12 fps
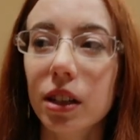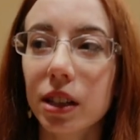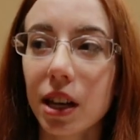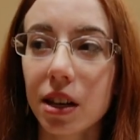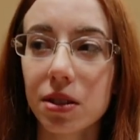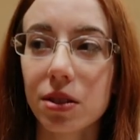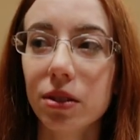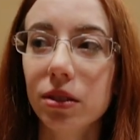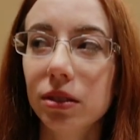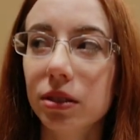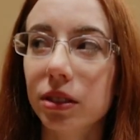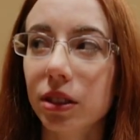Castle.
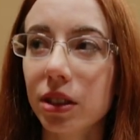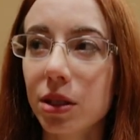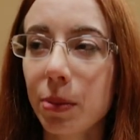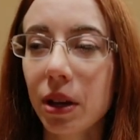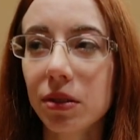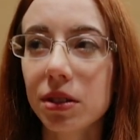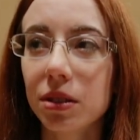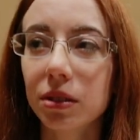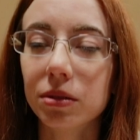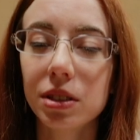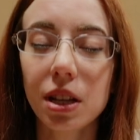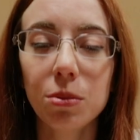It's about a
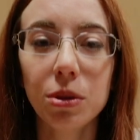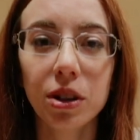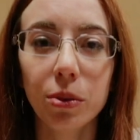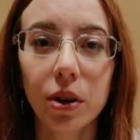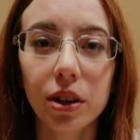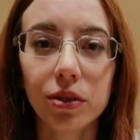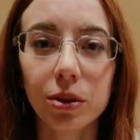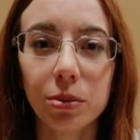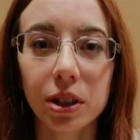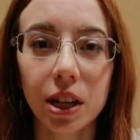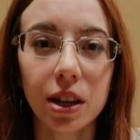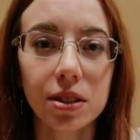10-minute walk from
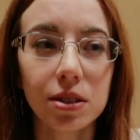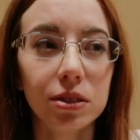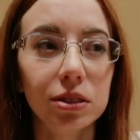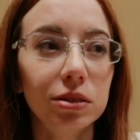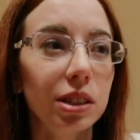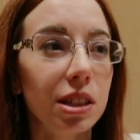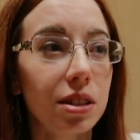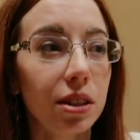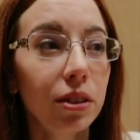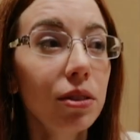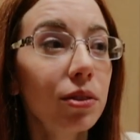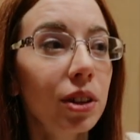the castle
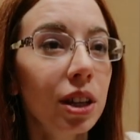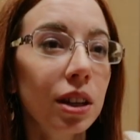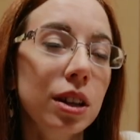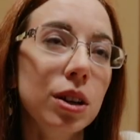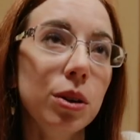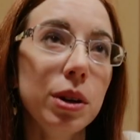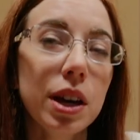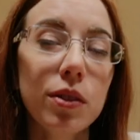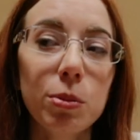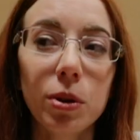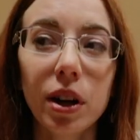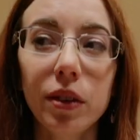itself. We have a
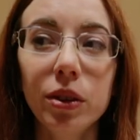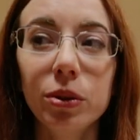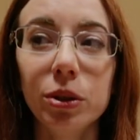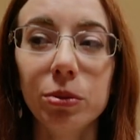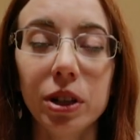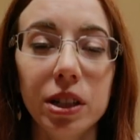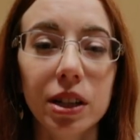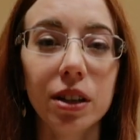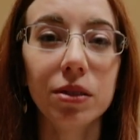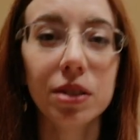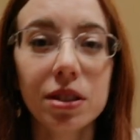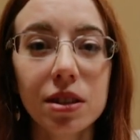private room right
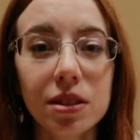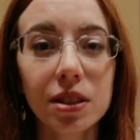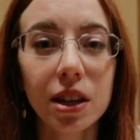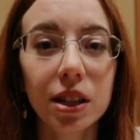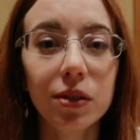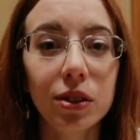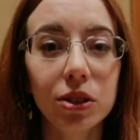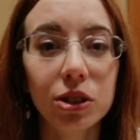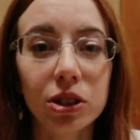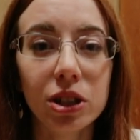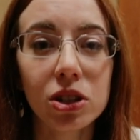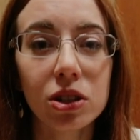now. This is kind of a
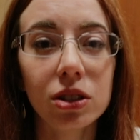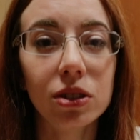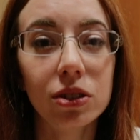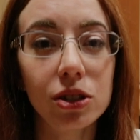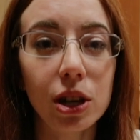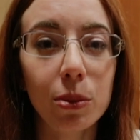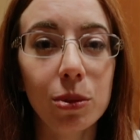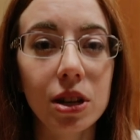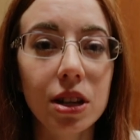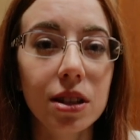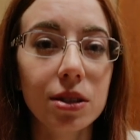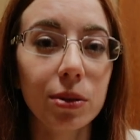traditional
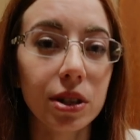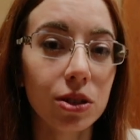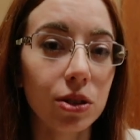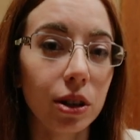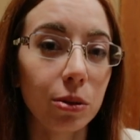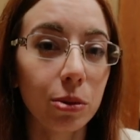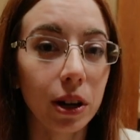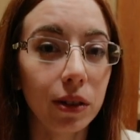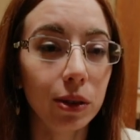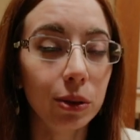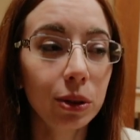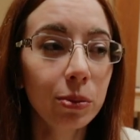Japanese restaurant
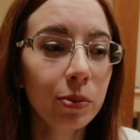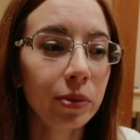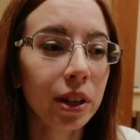private room.